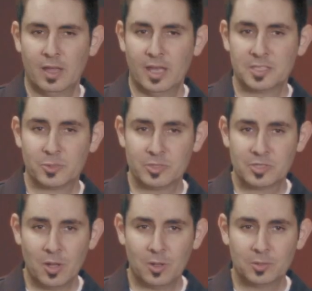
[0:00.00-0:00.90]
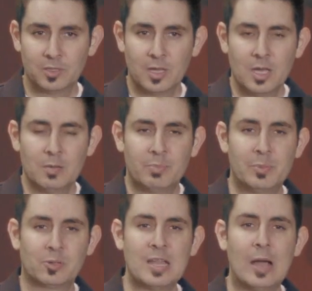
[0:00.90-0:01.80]
As a result,
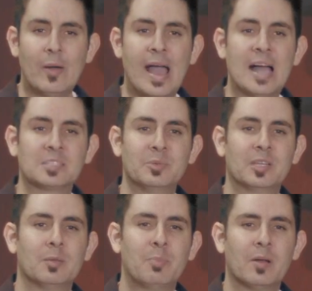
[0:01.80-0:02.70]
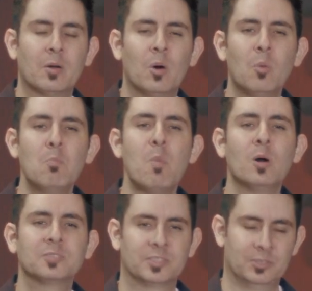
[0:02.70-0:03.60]
people are now asking me to compare a whole
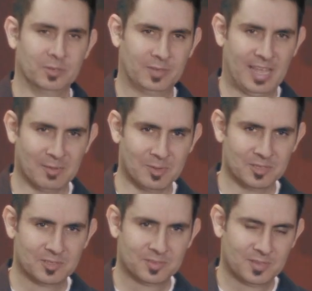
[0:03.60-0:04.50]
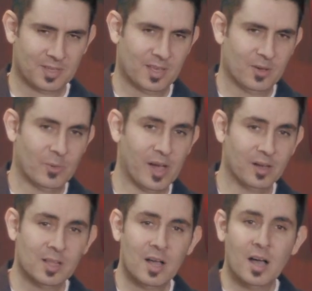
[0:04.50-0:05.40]
multitude of cameras. Well,
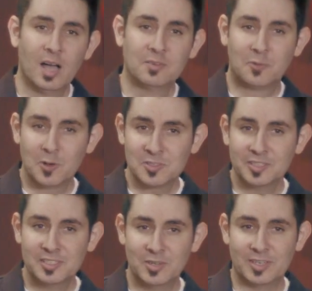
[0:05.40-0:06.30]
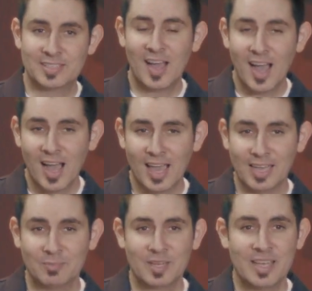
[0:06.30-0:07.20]
unfortunately due to
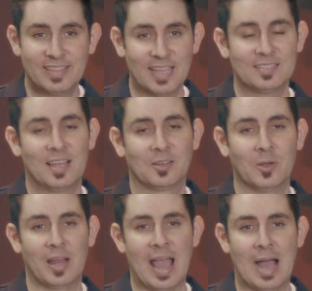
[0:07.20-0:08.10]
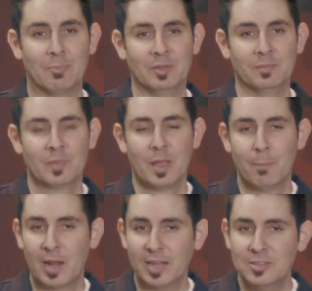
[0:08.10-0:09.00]
time, that's not going to happen.
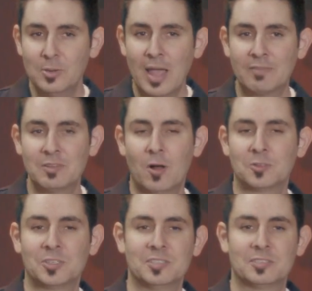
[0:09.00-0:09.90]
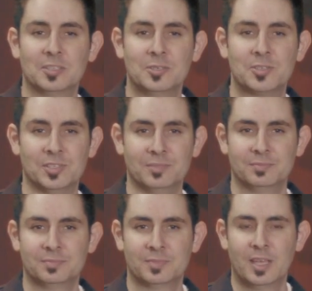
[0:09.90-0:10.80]
But I do have an alternate solution.
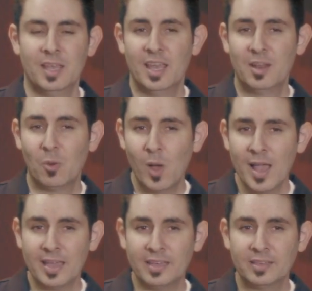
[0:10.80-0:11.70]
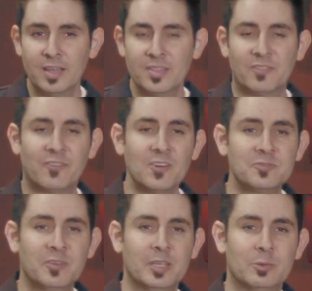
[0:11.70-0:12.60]
In a way, the first
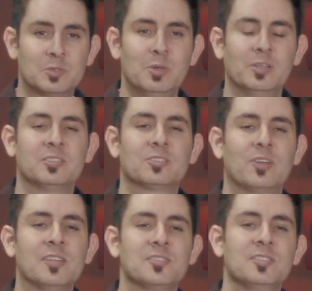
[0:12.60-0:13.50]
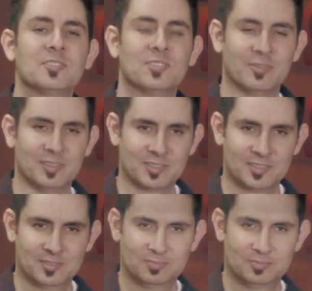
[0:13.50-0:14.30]
video was merely scratching the surface,